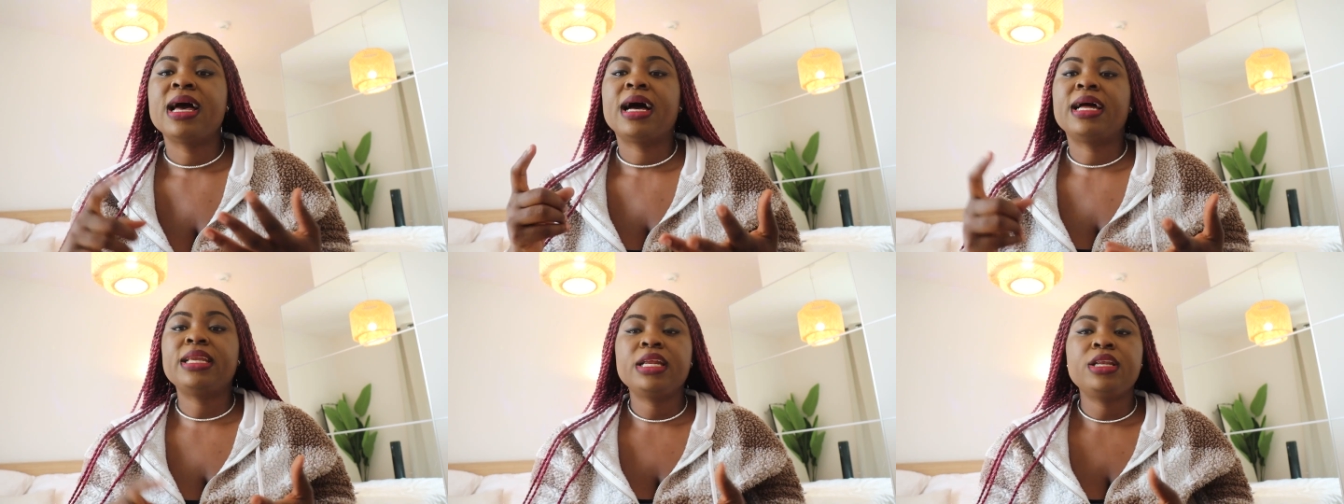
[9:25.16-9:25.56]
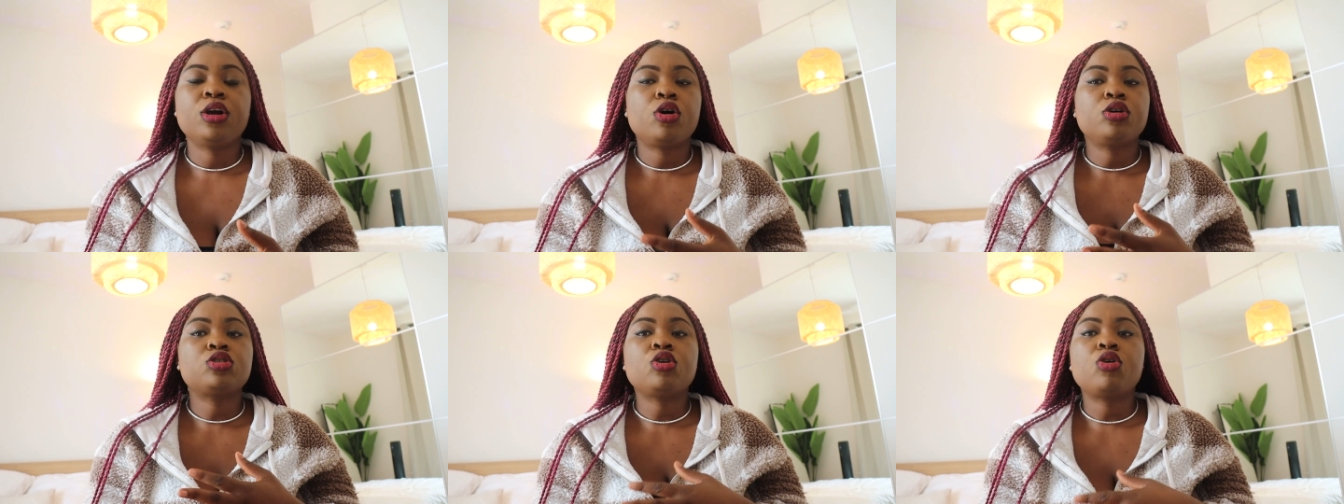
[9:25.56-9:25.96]
And then they
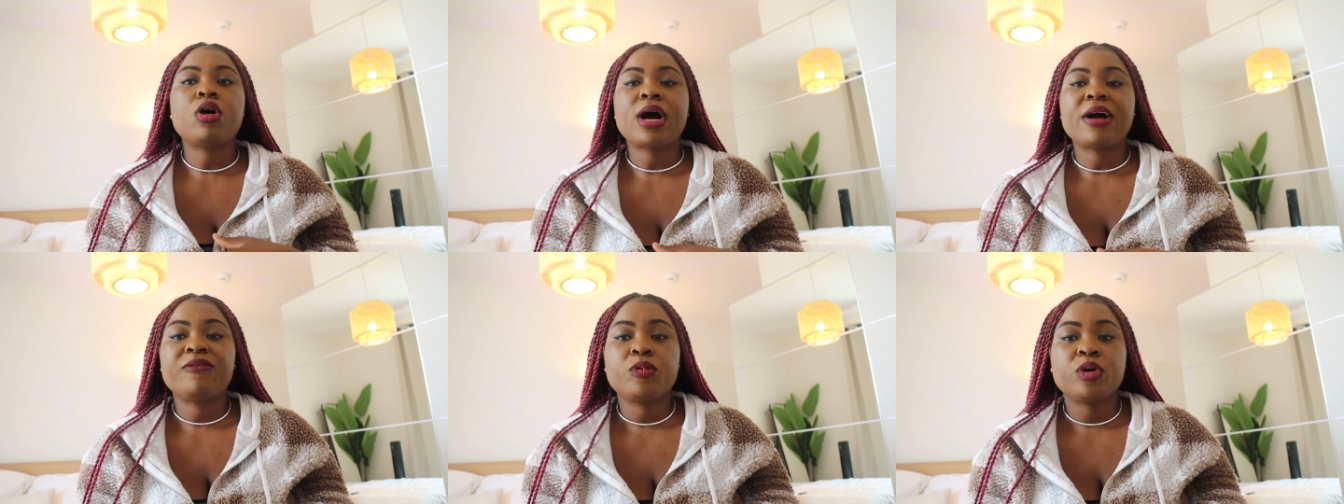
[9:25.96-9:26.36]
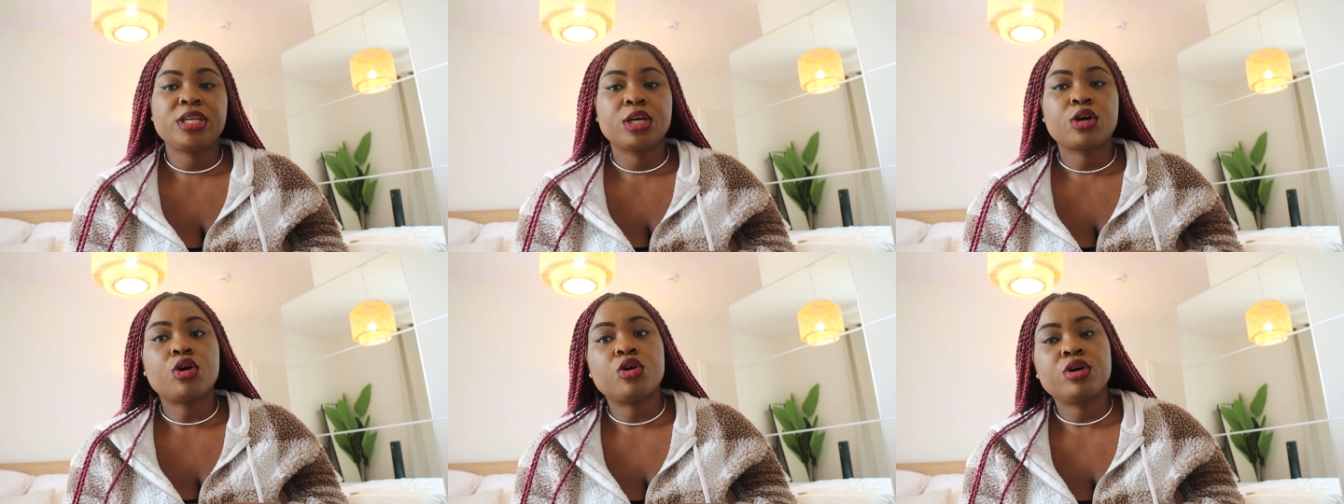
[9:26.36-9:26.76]
also have what
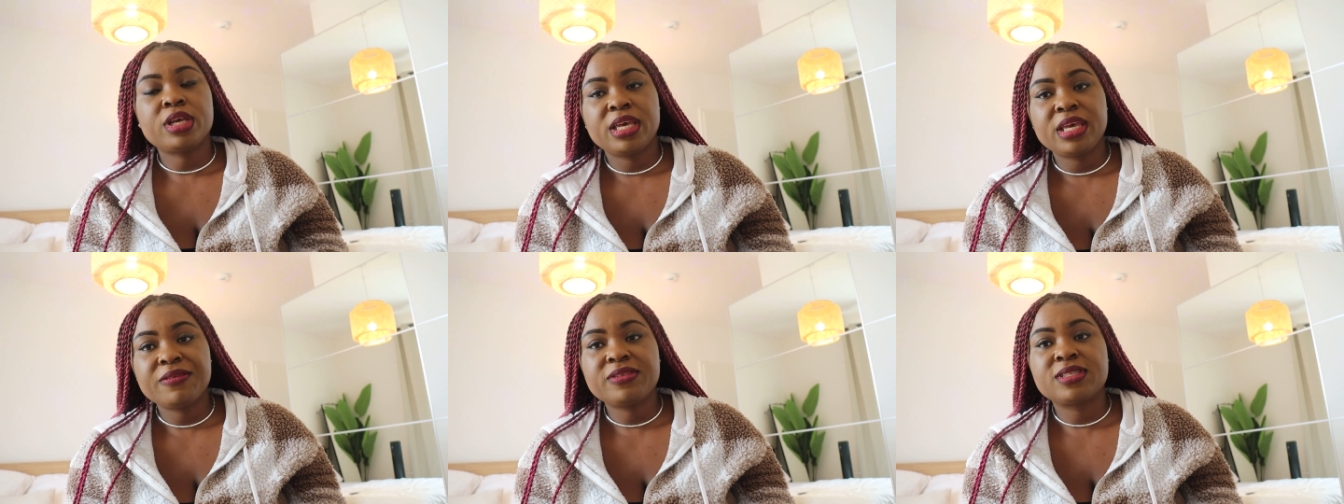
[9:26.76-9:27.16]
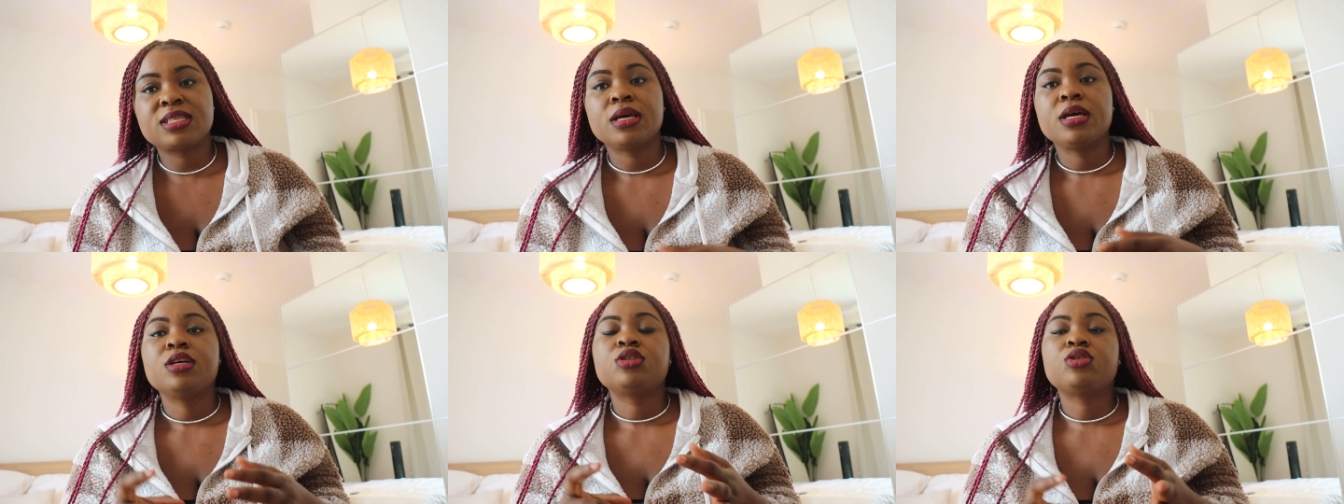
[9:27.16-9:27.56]
they call gifts.
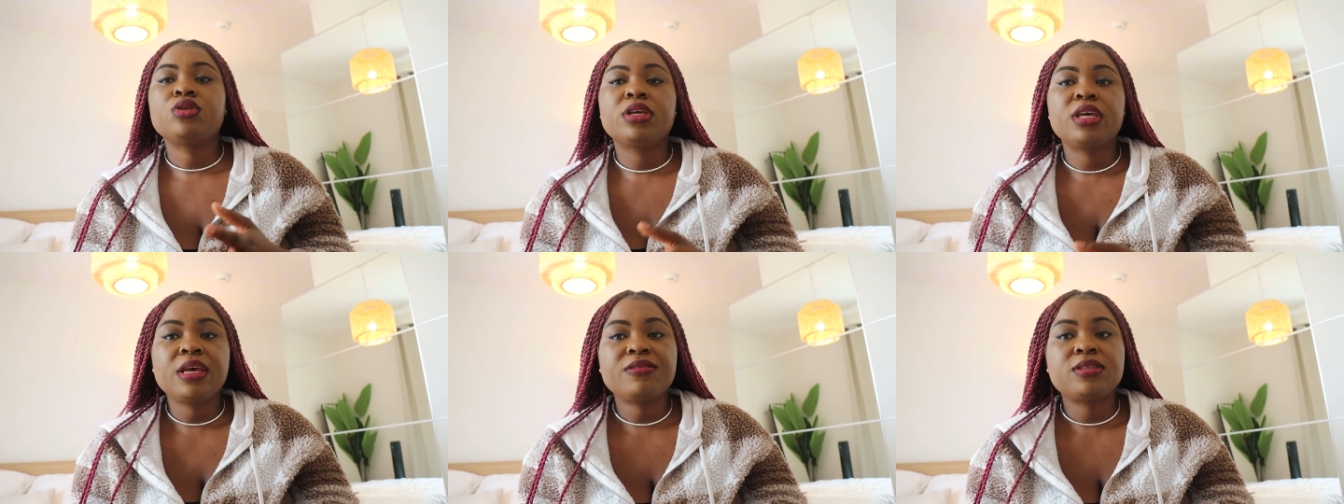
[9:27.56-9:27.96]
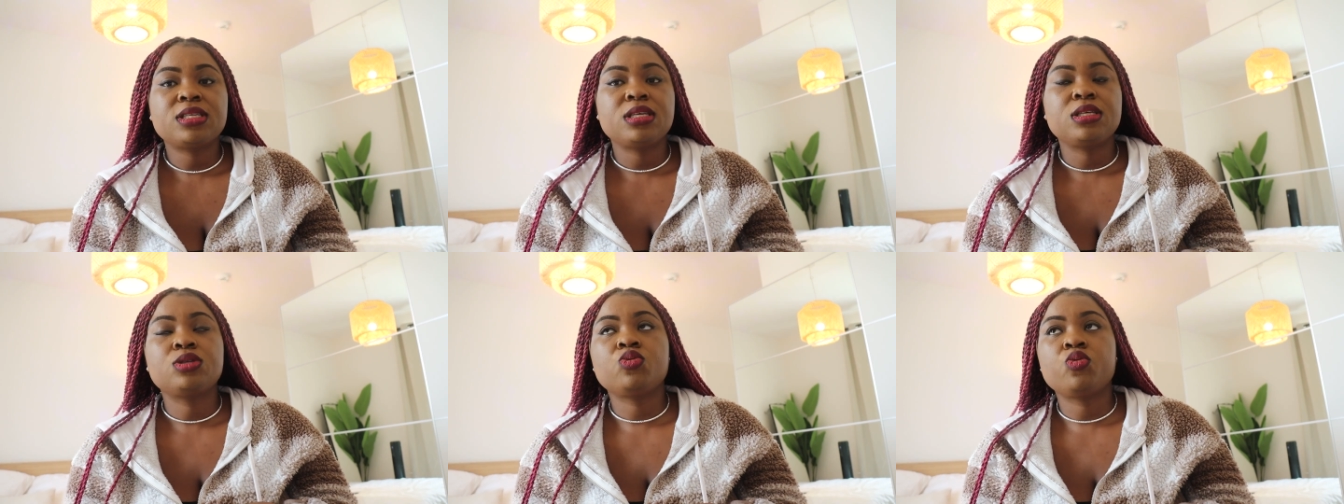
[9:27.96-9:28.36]
So gifts
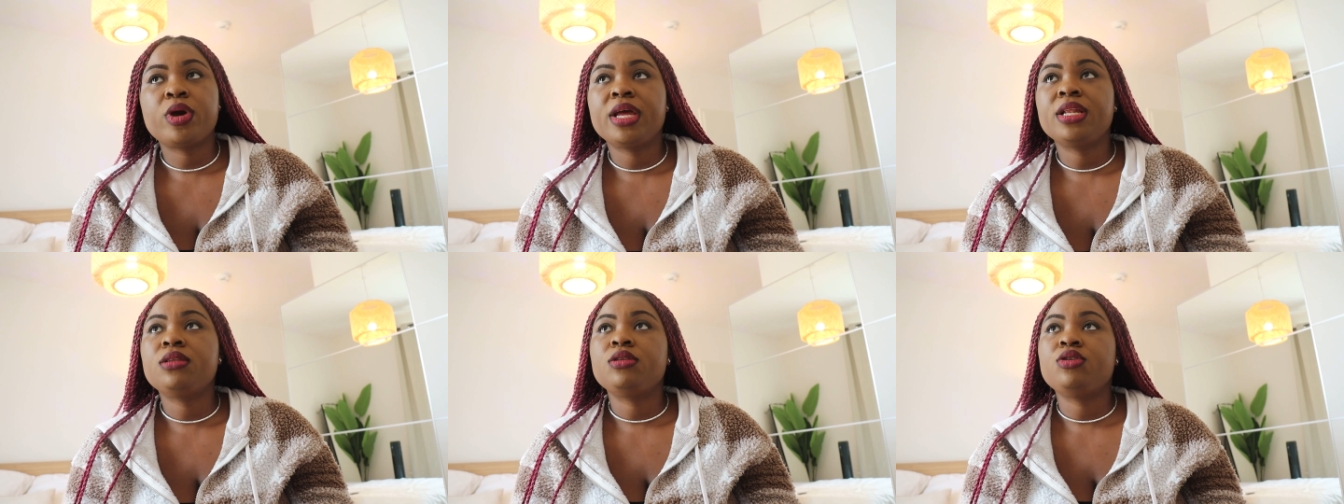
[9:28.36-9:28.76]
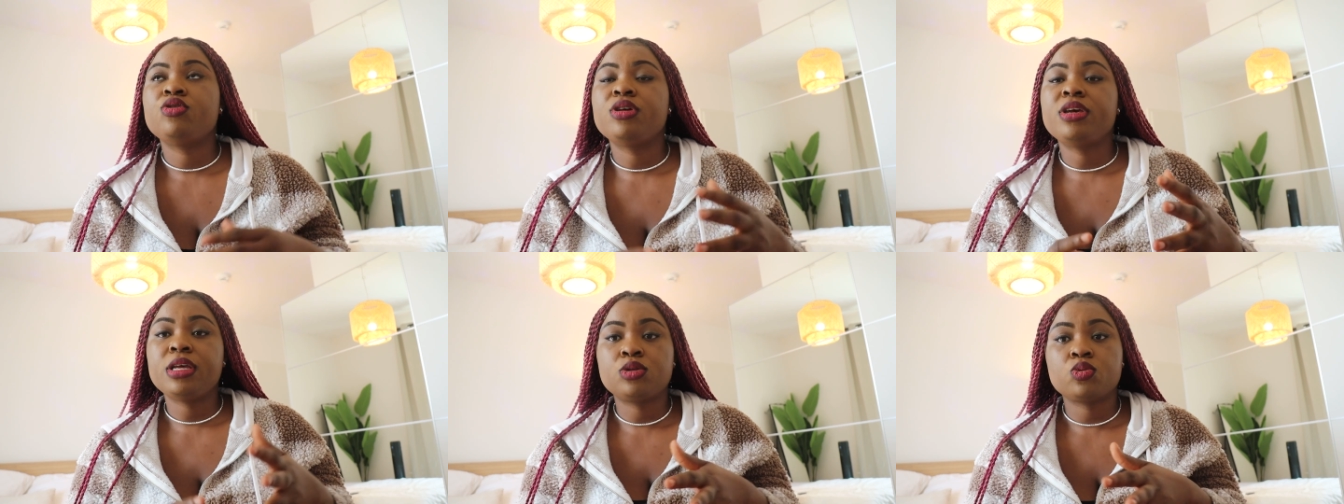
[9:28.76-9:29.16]
is when you
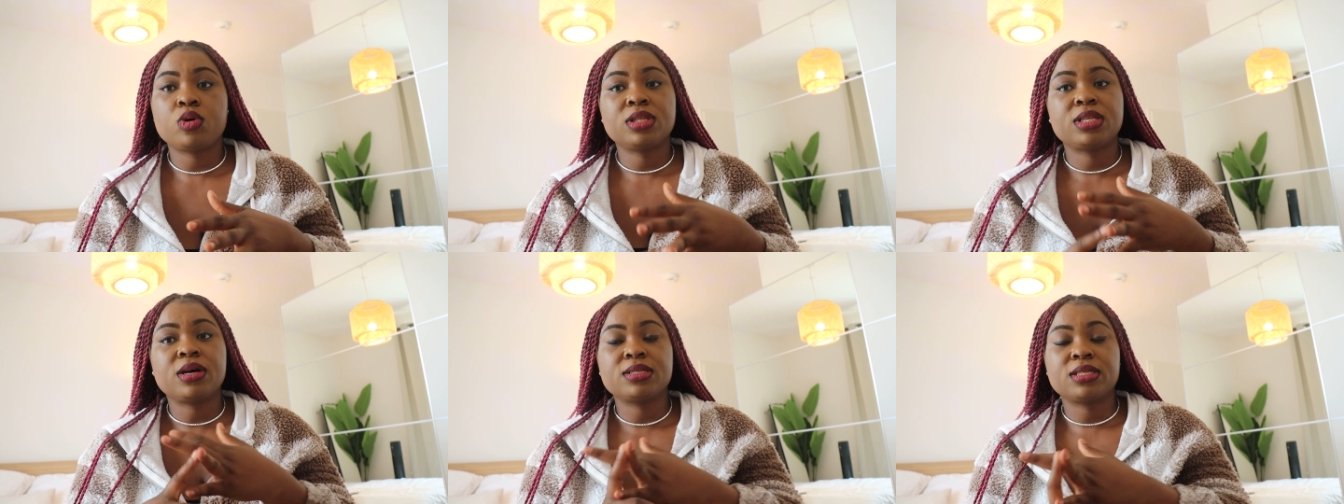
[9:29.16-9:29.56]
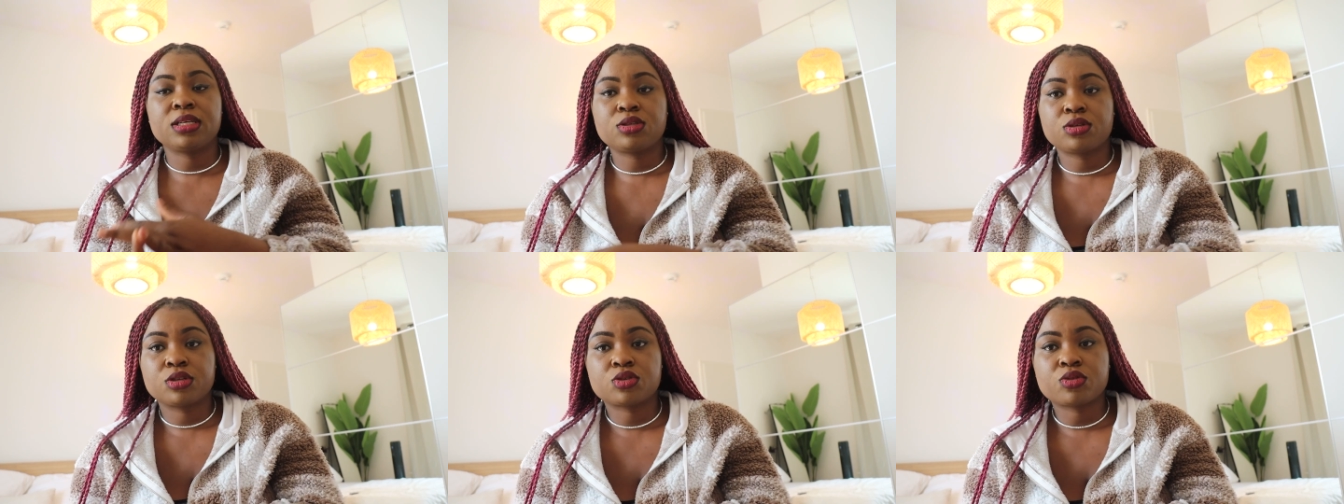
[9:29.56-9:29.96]
hit 1,000
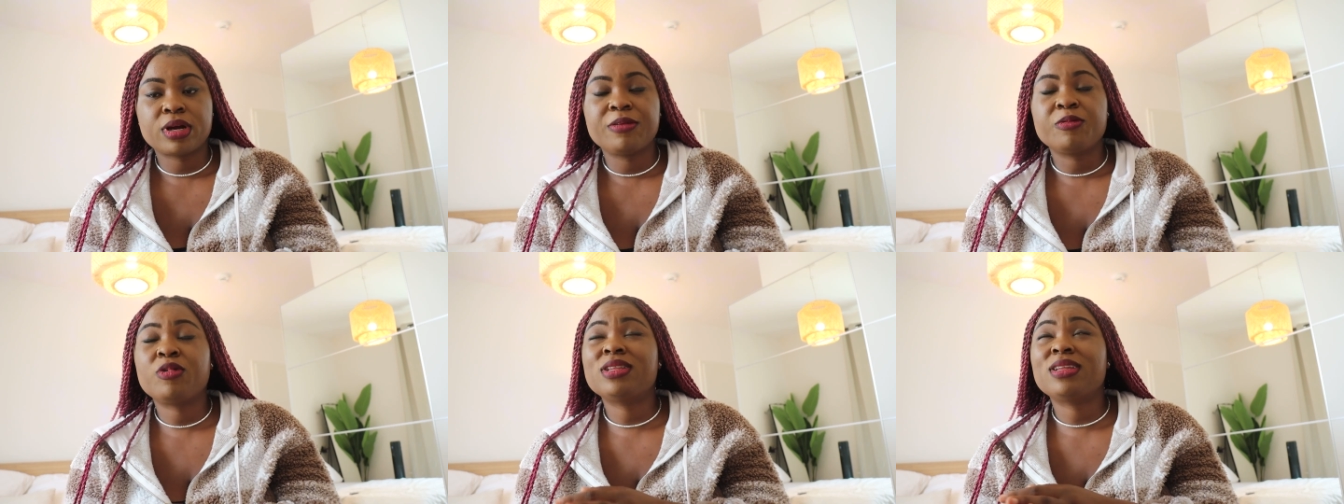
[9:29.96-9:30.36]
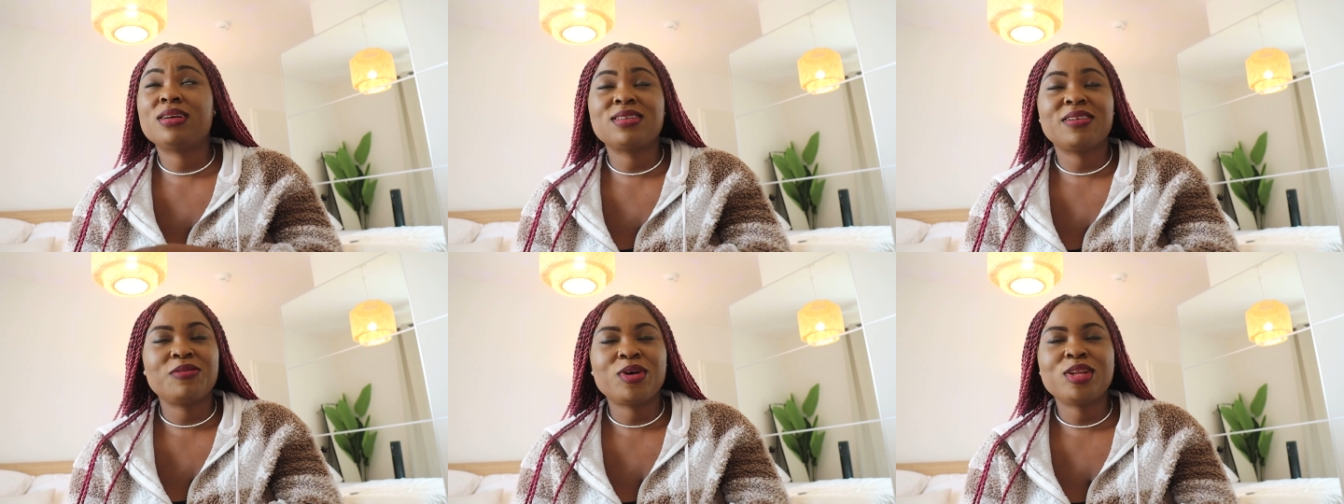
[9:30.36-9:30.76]
subscribers. 1,000,